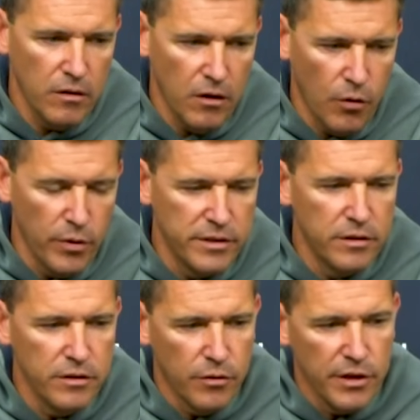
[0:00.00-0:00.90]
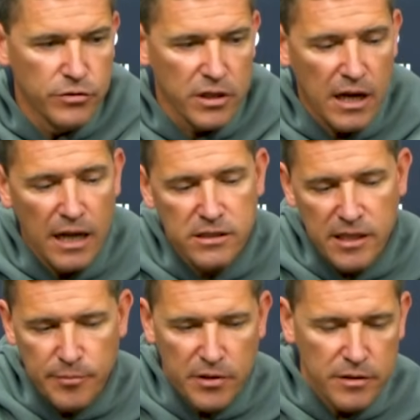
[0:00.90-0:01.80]
Here's a
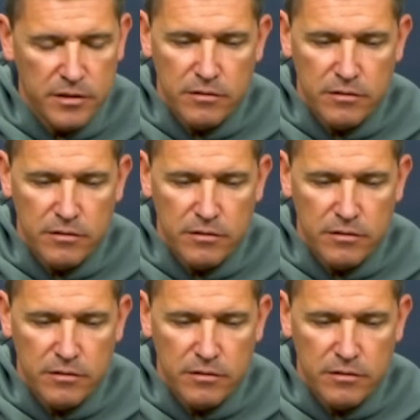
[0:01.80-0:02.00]
concept that